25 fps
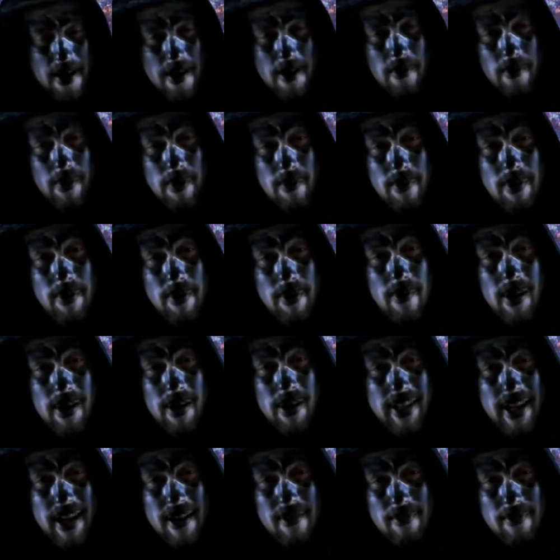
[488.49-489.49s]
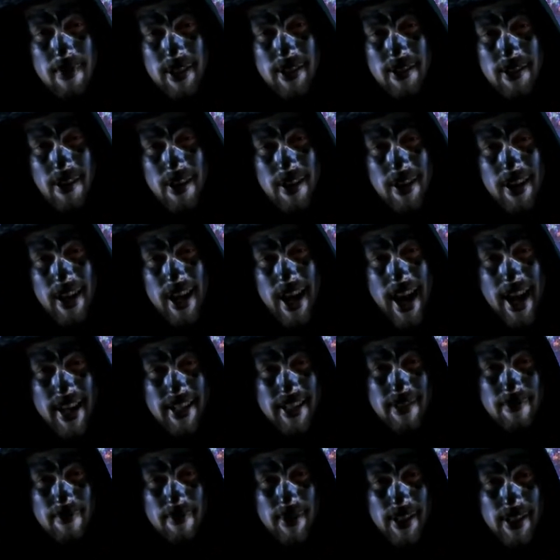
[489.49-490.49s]
When we walked out, my daughter
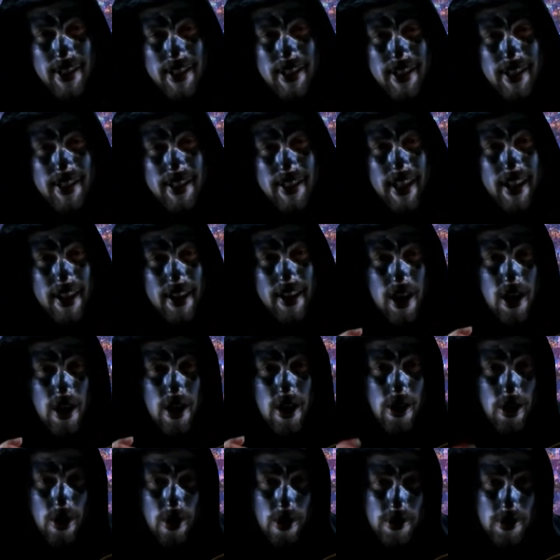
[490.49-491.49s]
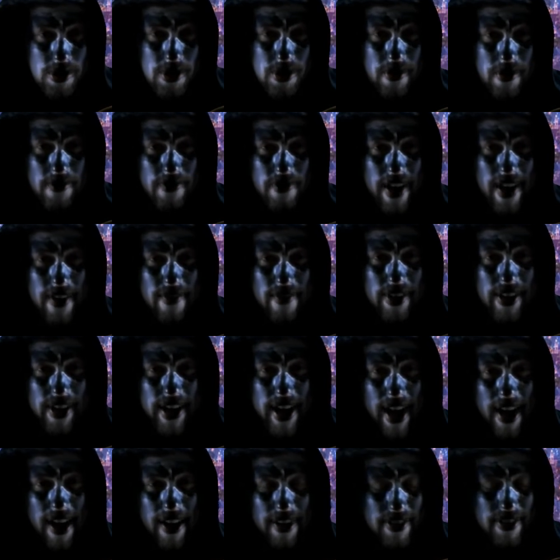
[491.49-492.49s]
asked me, she said, "Who's your favorite
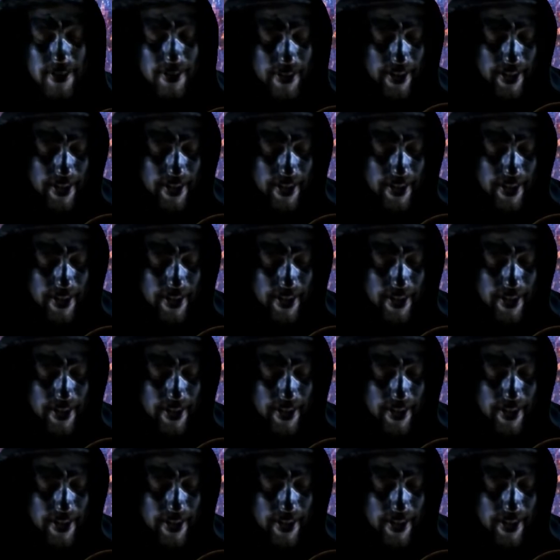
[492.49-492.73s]
character?"